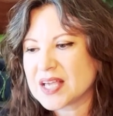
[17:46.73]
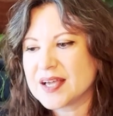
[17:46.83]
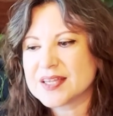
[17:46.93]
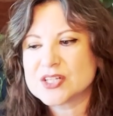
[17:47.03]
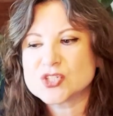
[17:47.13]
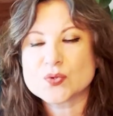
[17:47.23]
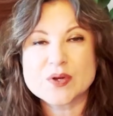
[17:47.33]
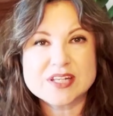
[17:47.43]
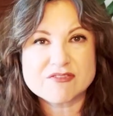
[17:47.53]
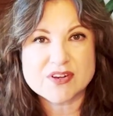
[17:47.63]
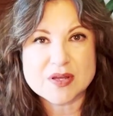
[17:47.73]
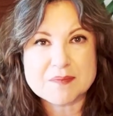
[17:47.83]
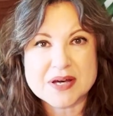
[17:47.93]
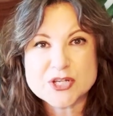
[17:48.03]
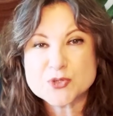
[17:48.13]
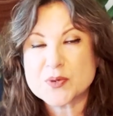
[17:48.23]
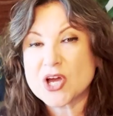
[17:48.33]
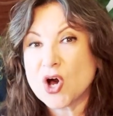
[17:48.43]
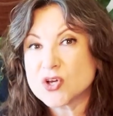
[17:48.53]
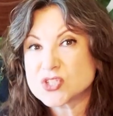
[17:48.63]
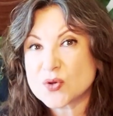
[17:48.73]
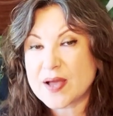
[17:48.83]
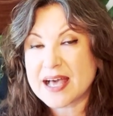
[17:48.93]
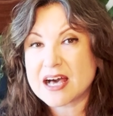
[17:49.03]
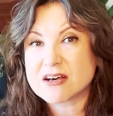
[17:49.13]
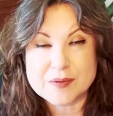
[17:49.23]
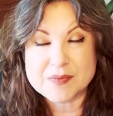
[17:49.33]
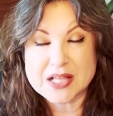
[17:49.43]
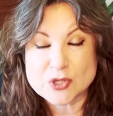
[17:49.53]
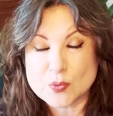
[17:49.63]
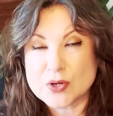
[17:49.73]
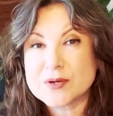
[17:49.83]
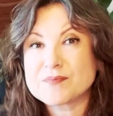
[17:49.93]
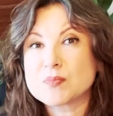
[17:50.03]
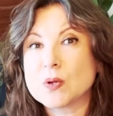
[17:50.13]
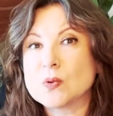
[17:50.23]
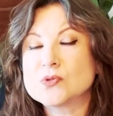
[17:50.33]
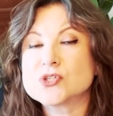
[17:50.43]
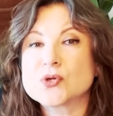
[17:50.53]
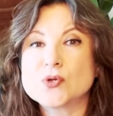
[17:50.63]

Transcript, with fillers: enjoyed it very much. We also have Eleanor Bold,